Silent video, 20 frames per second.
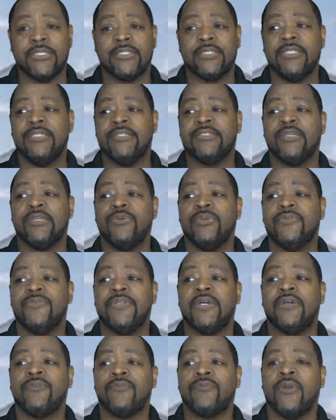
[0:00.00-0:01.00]
the things that we've
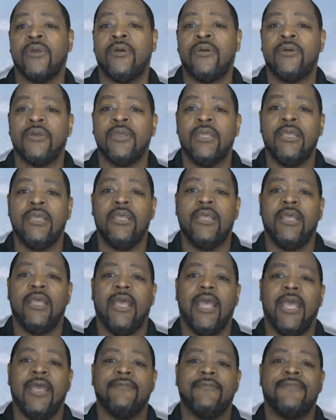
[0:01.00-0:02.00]
done wrong,
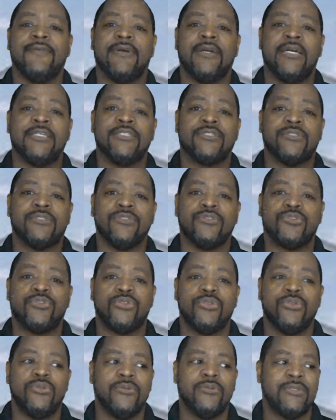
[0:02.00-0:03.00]
and for us to
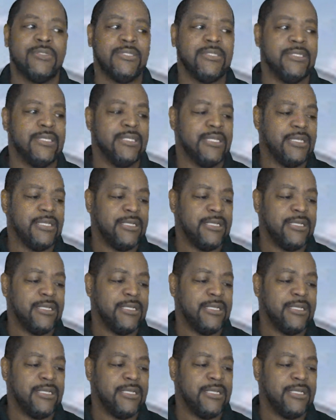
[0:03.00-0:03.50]
truly